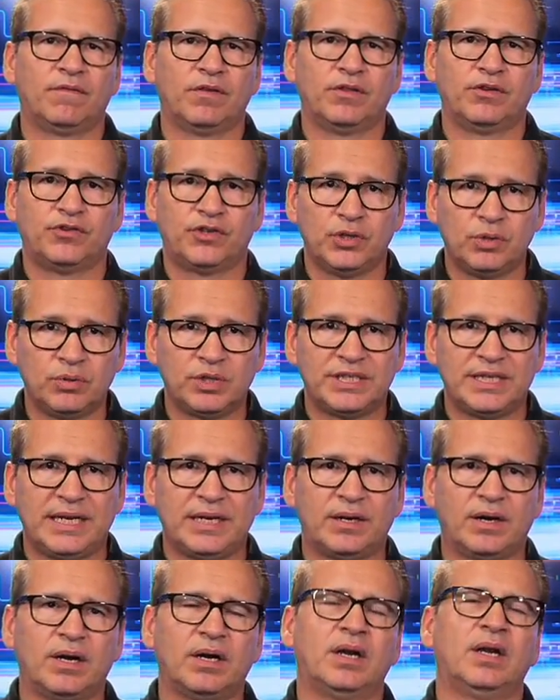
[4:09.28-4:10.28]
for the
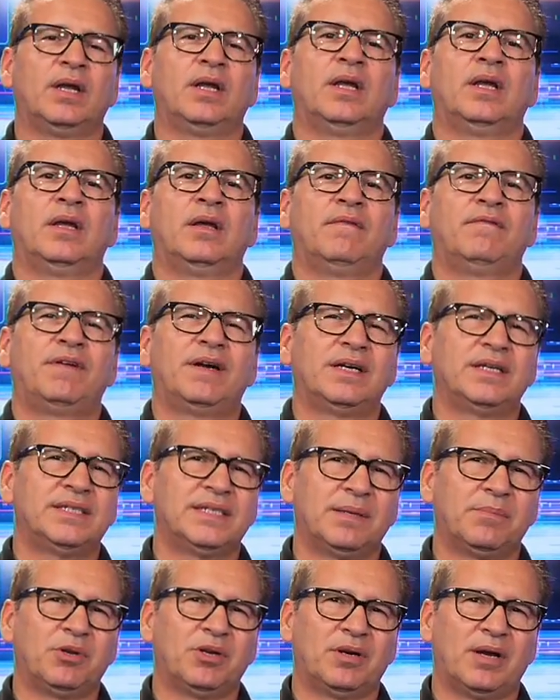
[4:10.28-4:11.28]
two-seater. Very
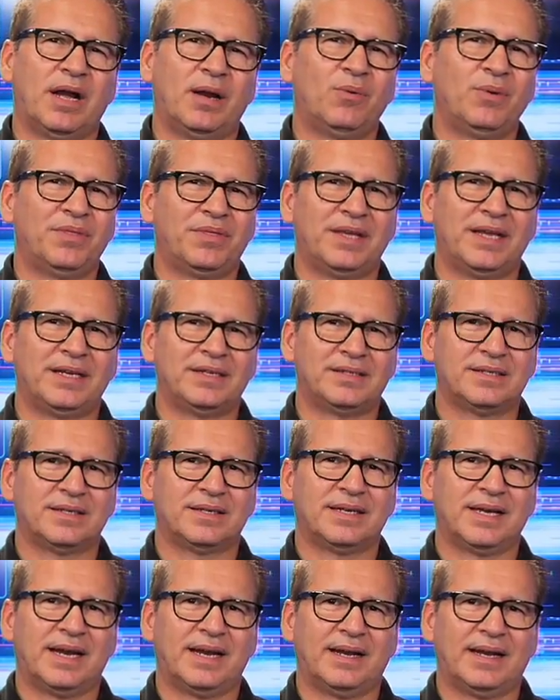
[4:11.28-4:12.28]
similar, I would think, to
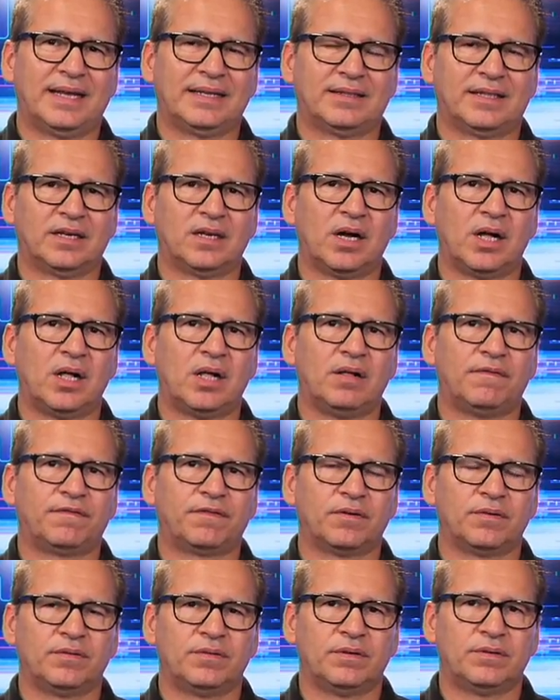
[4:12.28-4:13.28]
kind of like the
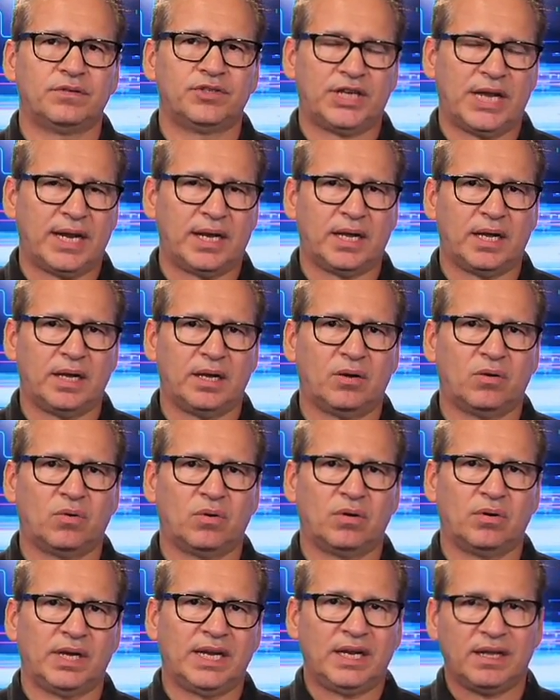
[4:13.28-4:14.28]
Golf or the Jetta
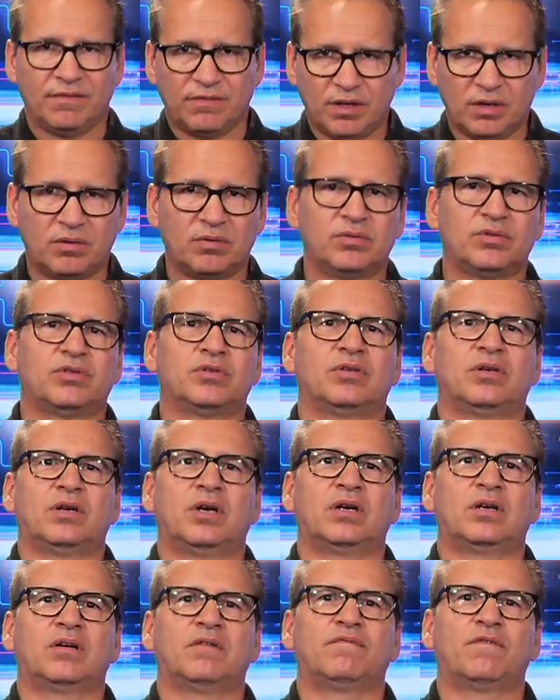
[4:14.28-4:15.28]
or any of those
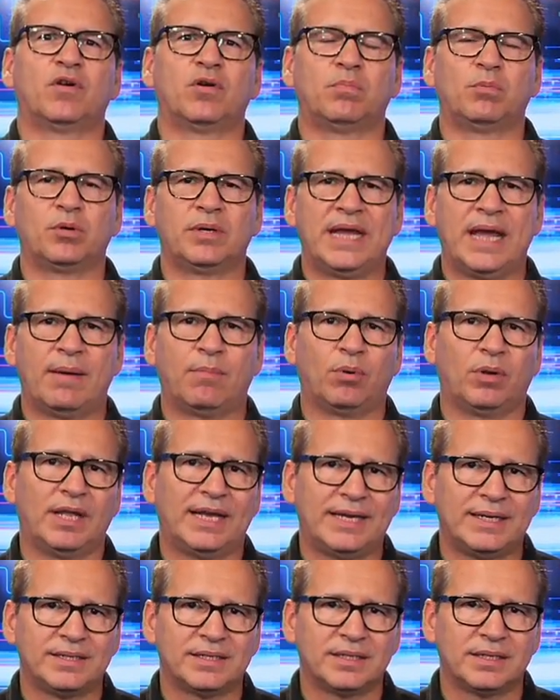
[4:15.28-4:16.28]
uh, convertible
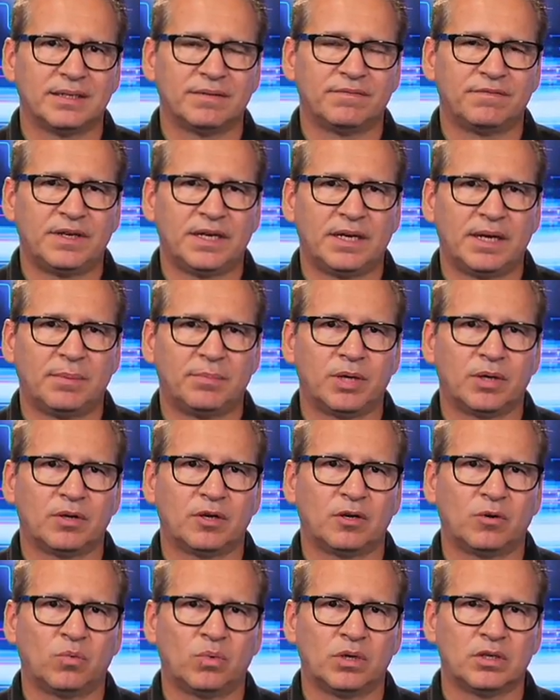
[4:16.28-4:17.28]
cabriolets that
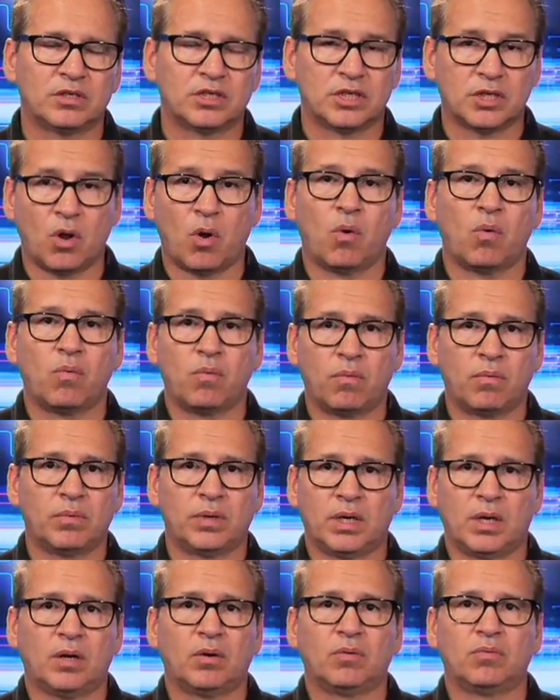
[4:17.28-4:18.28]
VW was so,
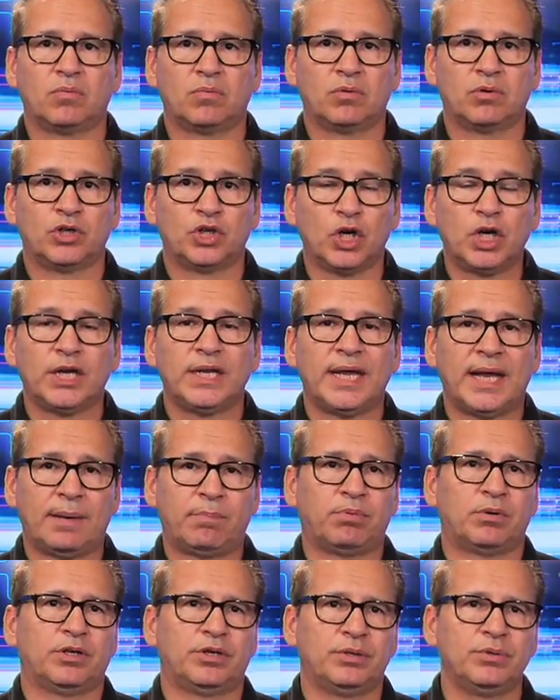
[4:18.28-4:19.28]
you know, good
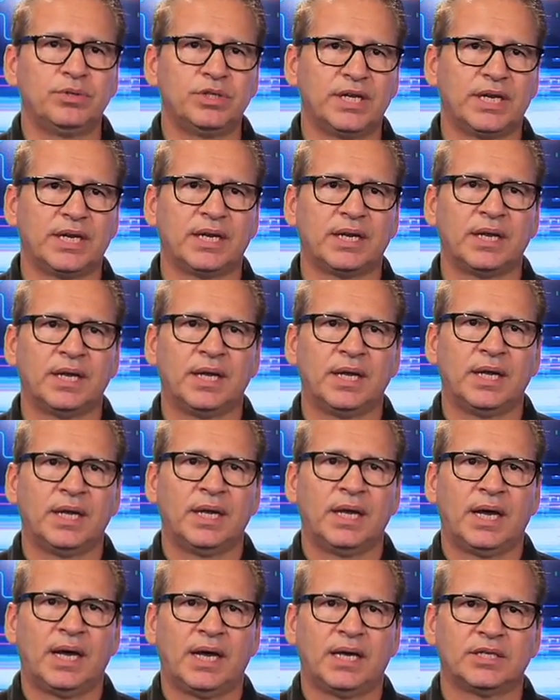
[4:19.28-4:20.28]
at producing.
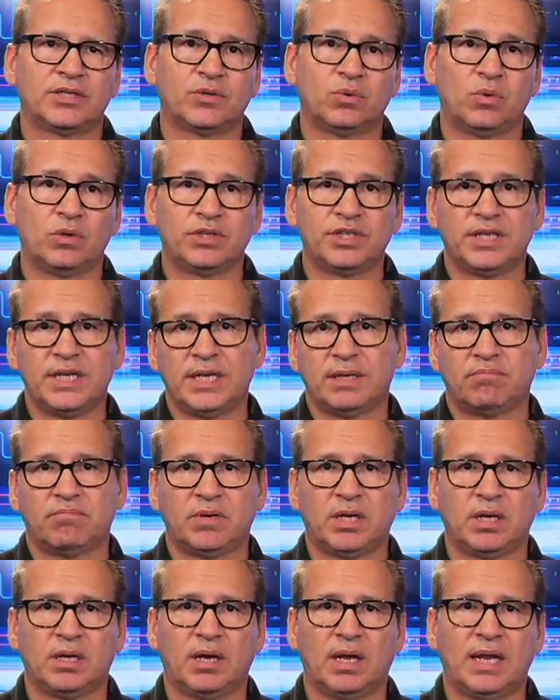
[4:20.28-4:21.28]
Uh, so we'll see.
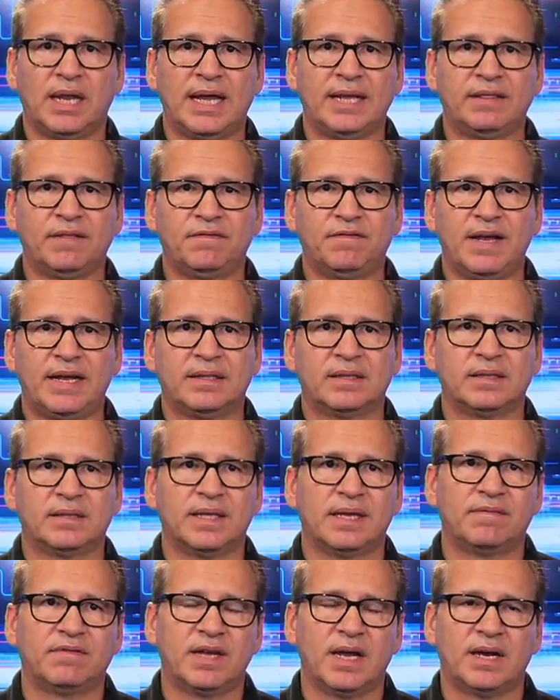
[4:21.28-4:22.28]
You know, I like the fact that
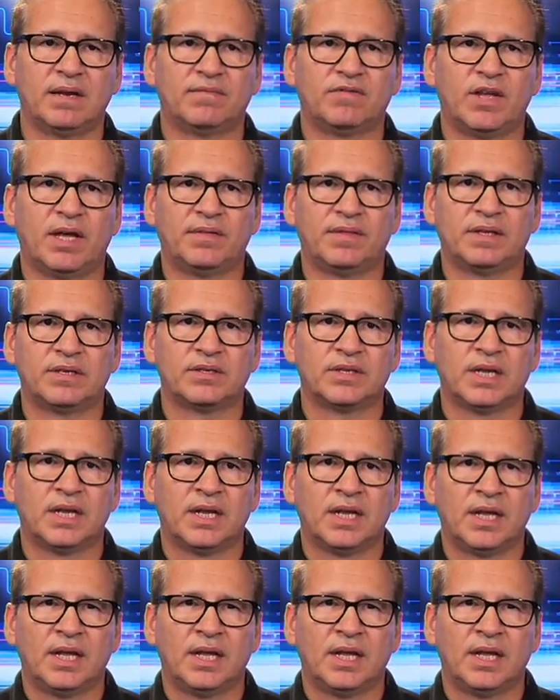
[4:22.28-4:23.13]
they've kind of done this.